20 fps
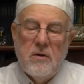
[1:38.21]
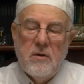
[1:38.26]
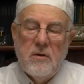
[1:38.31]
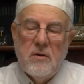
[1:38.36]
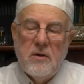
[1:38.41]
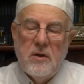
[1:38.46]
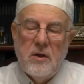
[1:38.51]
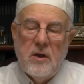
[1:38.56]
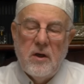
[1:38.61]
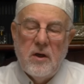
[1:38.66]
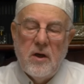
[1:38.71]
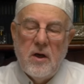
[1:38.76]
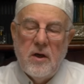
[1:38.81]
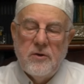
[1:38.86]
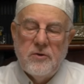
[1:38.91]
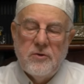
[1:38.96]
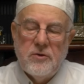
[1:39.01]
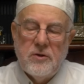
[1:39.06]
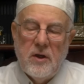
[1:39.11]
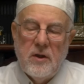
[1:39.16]
the
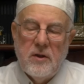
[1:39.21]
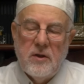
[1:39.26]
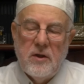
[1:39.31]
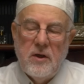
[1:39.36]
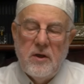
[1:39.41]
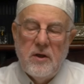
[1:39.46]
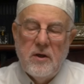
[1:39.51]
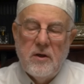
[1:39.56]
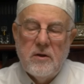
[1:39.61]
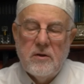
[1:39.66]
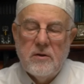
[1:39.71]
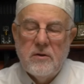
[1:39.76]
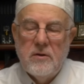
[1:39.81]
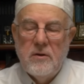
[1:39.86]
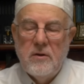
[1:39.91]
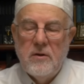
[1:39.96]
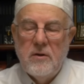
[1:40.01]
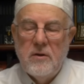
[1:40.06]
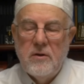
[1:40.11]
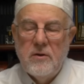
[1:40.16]
lunch and dinner
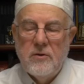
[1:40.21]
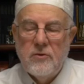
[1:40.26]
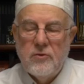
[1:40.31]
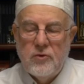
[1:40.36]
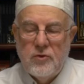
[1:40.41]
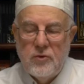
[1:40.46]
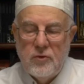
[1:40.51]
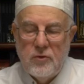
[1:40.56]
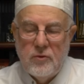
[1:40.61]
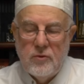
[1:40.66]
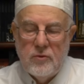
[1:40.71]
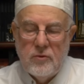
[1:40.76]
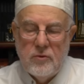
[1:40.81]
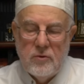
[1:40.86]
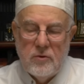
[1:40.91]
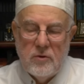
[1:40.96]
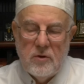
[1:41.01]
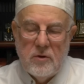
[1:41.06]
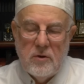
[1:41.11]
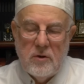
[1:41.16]

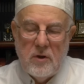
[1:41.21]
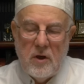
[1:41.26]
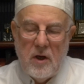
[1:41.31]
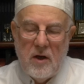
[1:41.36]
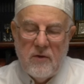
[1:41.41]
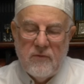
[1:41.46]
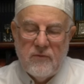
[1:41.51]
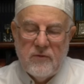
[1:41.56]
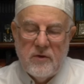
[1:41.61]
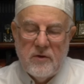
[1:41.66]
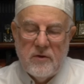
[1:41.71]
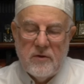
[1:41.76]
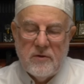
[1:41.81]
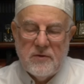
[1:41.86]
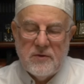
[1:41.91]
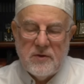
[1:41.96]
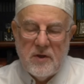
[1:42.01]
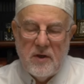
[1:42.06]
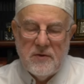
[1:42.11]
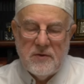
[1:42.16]
to after
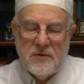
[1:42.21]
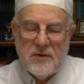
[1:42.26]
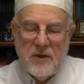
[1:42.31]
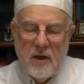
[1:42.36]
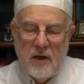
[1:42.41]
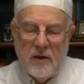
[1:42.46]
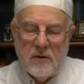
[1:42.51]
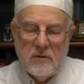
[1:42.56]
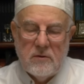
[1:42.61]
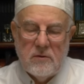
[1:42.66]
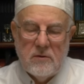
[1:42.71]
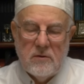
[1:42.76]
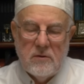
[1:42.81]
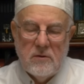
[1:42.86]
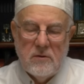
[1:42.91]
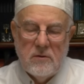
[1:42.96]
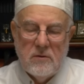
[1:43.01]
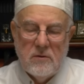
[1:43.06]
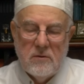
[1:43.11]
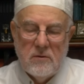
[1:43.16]
sunset.
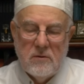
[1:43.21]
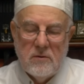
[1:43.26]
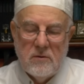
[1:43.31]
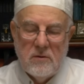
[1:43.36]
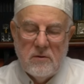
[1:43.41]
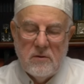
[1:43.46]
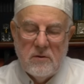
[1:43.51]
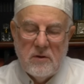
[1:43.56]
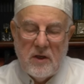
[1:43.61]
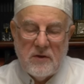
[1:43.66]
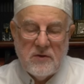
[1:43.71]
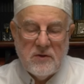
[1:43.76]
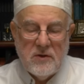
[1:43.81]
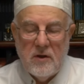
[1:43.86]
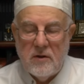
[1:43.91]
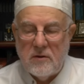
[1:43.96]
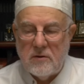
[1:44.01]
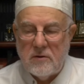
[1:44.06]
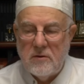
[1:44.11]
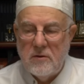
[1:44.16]
That's
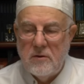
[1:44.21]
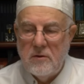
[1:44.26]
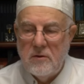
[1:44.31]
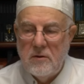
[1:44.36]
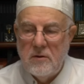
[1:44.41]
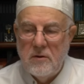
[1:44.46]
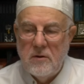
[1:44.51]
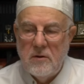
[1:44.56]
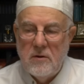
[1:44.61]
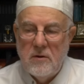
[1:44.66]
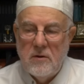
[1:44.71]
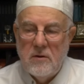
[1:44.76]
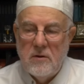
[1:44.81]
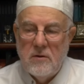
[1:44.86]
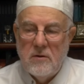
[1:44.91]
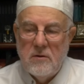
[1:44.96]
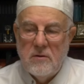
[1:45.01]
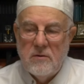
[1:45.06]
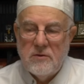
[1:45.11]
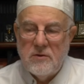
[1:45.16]
it.
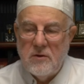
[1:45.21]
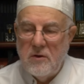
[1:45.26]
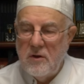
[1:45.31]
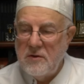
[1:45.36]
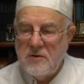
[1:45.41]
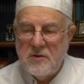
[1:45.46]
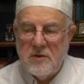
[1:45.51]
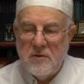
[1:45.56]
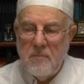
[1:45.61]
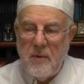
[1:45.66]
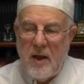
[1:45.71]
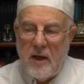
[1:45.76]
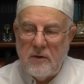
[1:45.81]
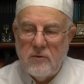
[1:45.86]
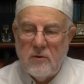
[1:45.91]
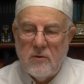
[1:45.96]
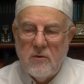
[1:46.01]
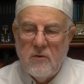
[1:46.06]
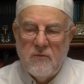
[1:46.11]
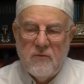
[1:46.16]
So it's a
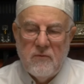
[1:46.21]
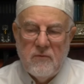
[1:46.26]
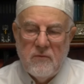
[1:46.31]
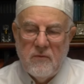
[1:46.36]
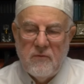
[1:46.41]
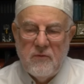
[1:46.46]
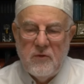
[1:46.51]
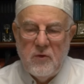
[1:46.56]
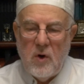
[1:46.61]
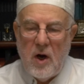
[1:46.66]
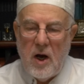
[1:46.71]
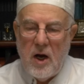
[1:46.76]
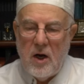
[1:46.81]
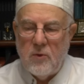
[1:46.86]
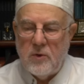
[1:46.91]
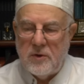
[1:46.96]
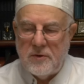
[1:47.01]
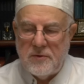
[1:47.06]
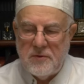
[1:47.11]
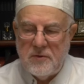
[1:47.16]
matter of few
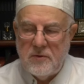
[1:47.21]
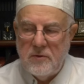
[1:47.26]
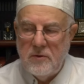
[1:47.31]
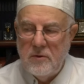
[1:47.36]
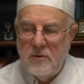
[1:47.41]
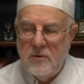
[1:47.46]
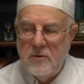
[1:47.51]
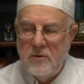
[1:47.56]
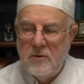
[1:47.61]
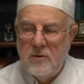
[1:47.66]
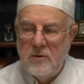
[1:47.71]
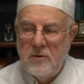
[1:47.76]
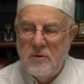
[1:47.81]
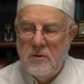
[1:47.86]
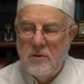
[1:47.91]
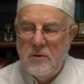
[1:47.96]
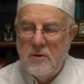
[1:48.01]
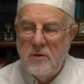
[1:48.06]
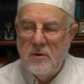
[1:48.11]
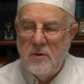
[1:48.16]
hours.
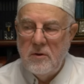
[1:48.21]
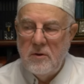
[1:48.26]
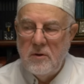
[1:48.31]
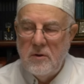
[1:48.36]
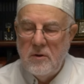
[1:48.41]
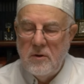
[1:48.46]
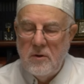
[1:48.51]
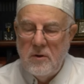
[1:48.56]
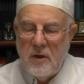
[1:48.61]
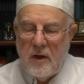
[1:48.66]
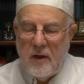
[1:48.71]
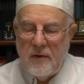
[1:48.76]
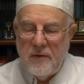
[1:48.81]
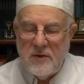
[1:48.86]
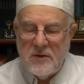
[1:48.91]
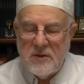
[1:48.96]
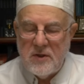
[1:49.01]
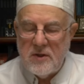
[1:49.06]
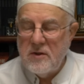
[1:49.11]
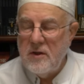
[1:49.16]
And
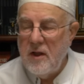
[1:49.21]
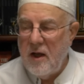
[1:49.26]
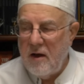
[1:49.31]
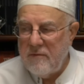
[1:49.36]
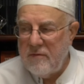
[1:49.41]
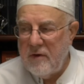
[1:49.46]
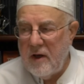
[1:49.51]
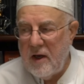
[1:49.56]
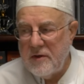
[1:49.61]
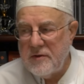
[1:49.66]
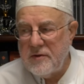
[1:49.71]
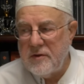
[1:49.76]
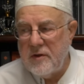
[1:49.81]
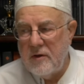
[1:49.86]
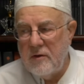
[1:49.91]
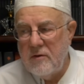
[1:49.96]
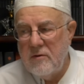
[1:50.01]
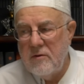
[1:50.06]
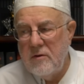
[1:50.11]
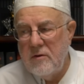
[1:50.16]
this is not fasting.